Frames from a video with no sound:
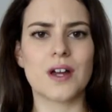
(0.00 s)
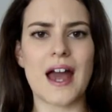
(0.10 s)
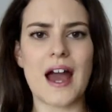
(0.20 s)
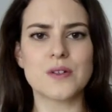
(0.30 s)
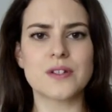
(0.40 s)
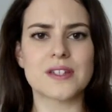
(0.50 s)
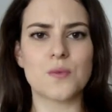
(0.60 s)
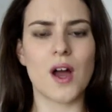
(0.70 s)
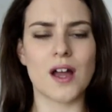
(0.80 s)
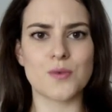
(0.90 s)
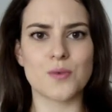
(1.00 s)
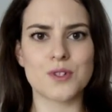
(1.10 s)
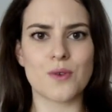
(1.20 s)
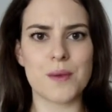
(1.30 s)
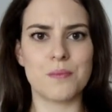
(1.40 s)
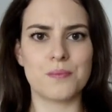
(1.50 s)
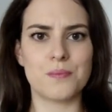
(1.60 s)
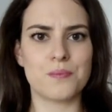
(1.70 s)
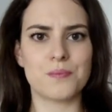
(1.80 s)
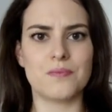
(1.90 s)
how does it work? Do I
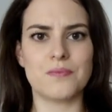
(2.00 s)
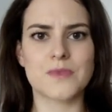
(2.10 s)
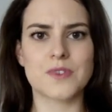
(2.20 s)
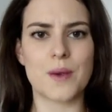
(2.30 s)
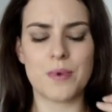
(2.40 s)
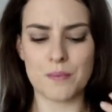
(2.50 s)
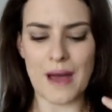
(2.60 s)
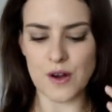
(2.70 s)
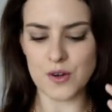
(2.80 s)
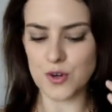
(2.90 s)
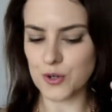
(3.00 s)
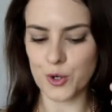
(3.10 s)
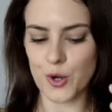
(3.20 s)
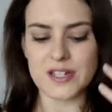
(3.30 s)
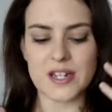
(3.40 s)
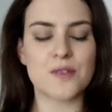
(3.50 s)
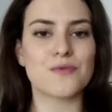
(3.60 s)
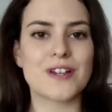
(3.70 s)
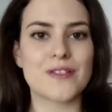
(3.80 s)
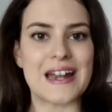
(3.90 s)
put powder on or not? I didn't feel